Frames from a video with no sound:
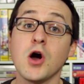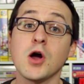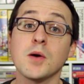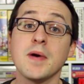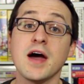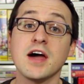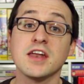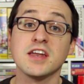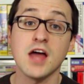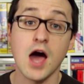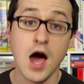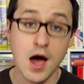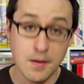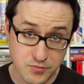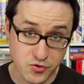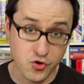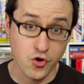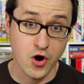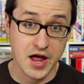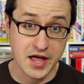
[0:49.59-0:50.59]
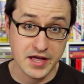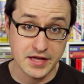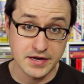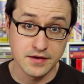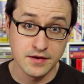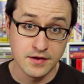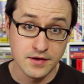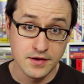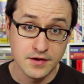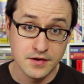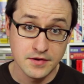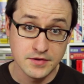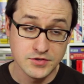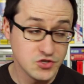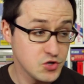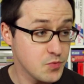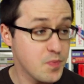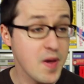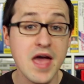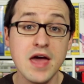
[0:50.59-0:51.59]
about an upgrade,
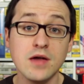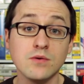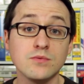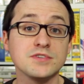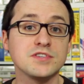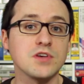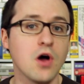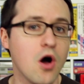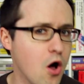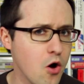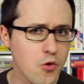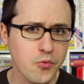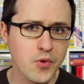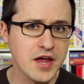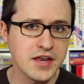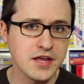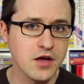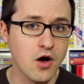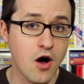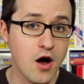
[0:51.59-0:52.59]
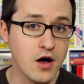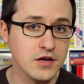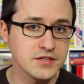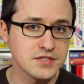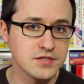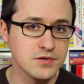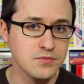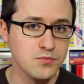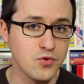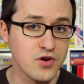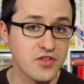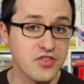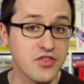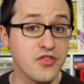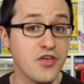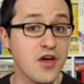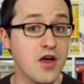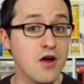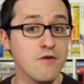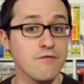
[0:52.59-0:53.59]
Japan was already awesome
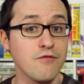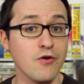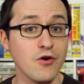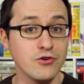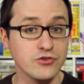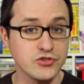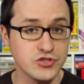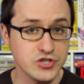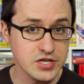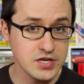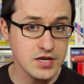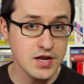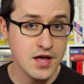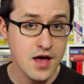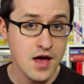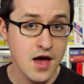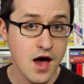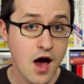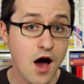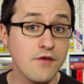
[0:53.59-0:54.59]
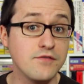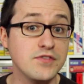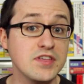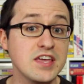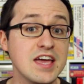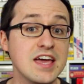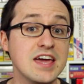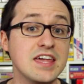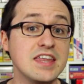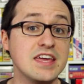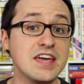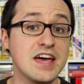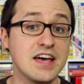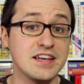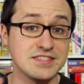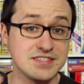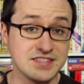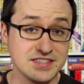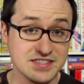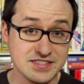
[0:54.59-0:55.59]
with their version of the
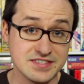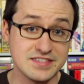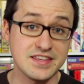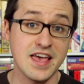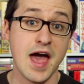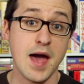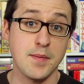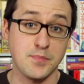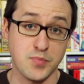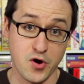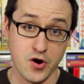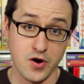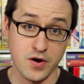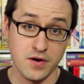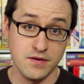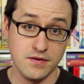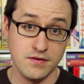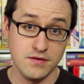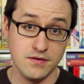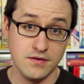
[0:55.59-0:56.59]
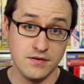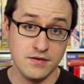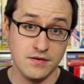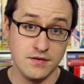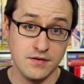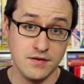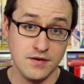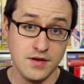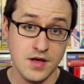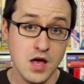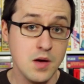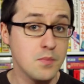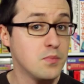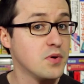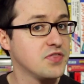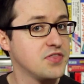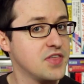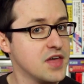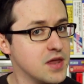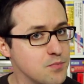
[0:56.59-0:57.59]
NES Zapper.
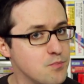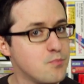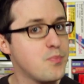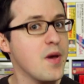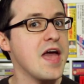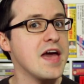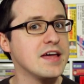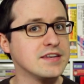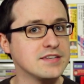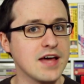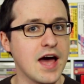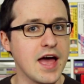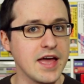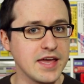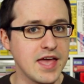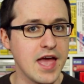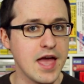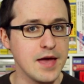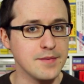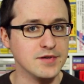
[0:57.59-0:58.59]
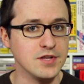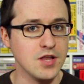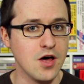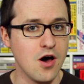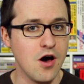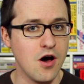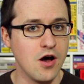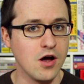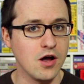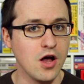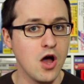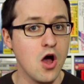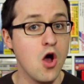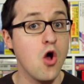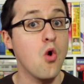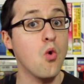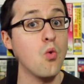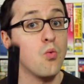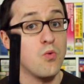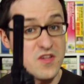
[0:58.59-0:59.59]
But then Bandai came along
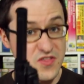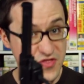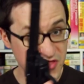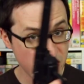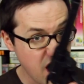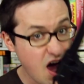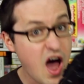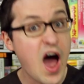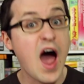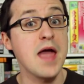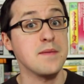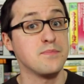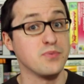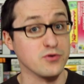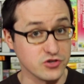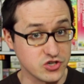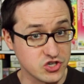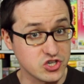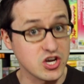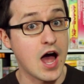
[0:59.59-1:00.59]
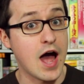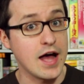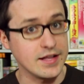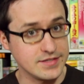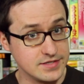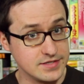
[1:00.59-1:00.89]
with the Hyper Shot.